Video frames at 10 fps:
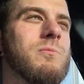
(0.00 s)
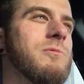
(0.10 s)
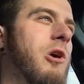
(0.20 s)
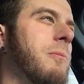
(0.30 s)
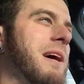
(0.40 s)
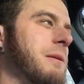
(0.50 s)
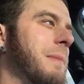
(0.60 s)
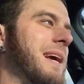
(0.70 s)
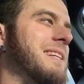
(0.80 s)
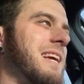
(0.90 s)
know about the
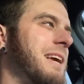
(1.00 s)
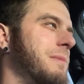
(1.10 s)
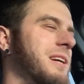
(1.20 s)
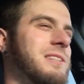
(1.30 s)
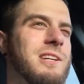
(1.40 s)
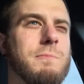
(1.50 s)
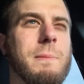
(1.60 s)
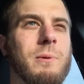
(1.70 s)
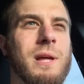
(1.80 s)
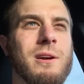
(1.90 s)
base game, because there's
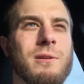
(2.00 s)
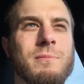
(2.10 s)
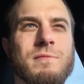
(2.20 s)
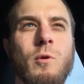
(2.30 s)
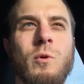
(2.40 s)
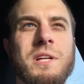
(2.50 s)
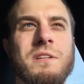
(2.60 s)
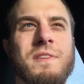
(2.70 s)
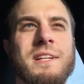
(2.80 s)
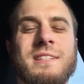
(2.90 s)
people that are 40s,
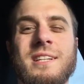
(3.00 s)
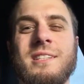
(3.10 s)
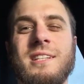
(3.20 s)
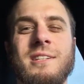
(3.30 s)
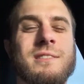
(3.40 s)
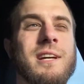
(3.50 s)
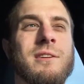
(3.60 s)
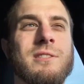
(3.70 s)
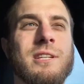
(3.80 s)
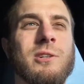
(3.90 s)
50s, 60s that
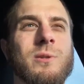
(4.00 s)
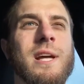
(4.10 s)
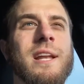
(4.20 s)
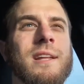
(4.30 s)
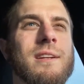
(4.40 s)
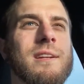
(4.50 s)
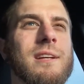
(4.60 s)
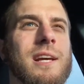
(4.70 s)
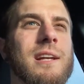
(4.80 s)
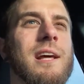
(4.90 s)
are still in it
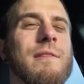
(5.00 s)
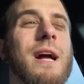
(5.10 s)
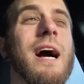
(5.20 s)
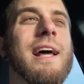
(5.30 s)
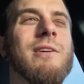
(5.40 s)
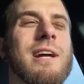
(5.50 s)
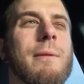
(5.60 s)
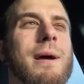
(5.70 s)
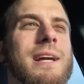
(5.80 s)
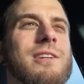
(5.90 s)
and have gotten out and
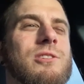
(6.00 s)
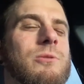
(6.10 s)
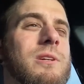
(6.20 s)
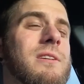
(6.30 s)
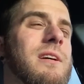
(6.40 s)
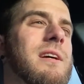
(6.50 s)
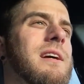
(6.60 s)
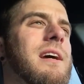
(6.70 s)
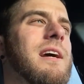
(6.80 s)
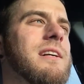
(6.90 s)
got back into it.
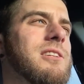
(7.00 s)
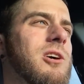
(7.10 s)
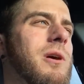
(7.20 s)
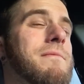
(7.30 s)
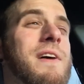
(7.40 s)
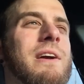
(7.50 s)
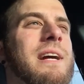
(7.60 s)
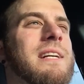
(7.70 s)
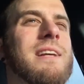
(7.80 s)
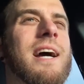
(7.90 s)
So I'm very
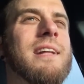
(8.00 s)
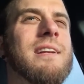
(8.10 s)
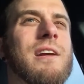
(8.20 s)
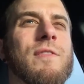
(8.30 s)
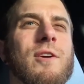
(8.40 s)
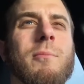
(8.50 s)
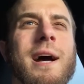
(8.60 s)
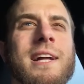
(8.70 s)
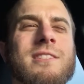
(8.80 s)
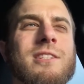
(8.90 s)
excited. If you're on
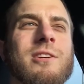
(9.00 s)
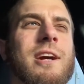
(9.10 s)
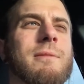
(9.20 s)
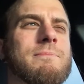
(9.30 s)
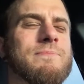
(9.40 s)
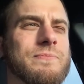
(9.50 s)
my Instagram